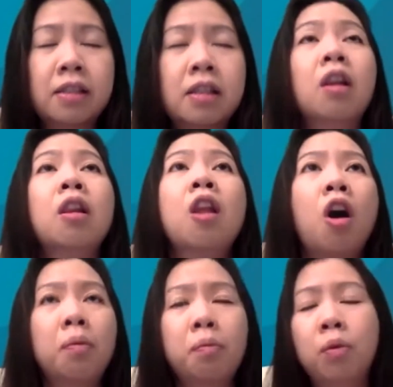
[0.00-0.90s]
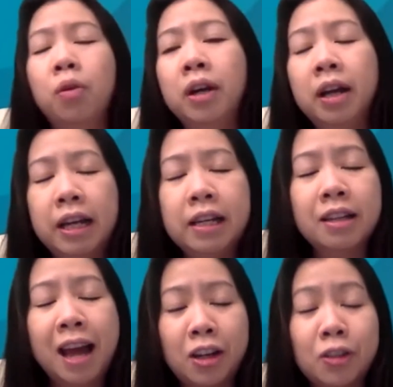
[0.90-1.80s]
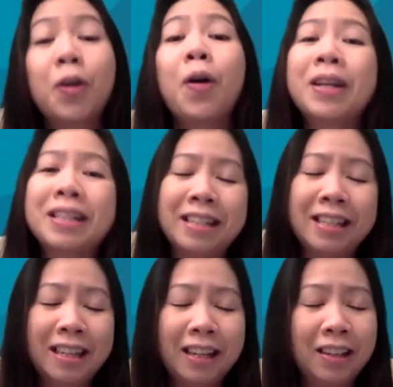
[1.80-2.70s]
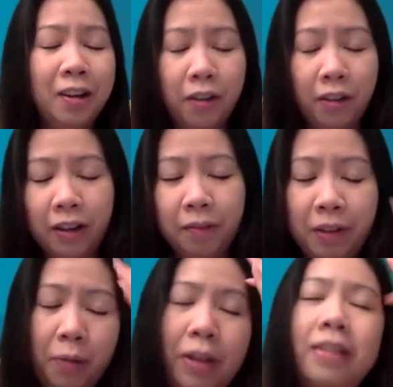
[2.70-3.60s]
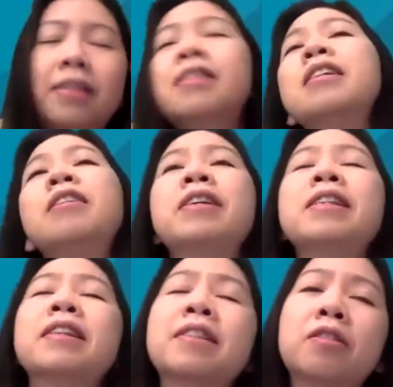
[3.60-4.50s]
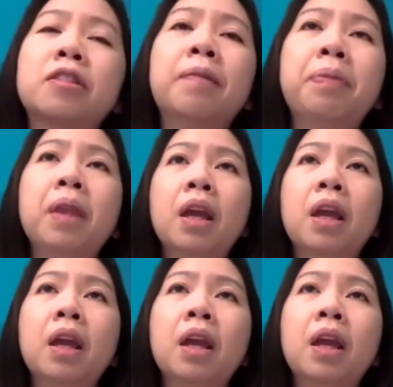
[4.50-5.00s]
There's a lot more international content, and whether it's a series, etc.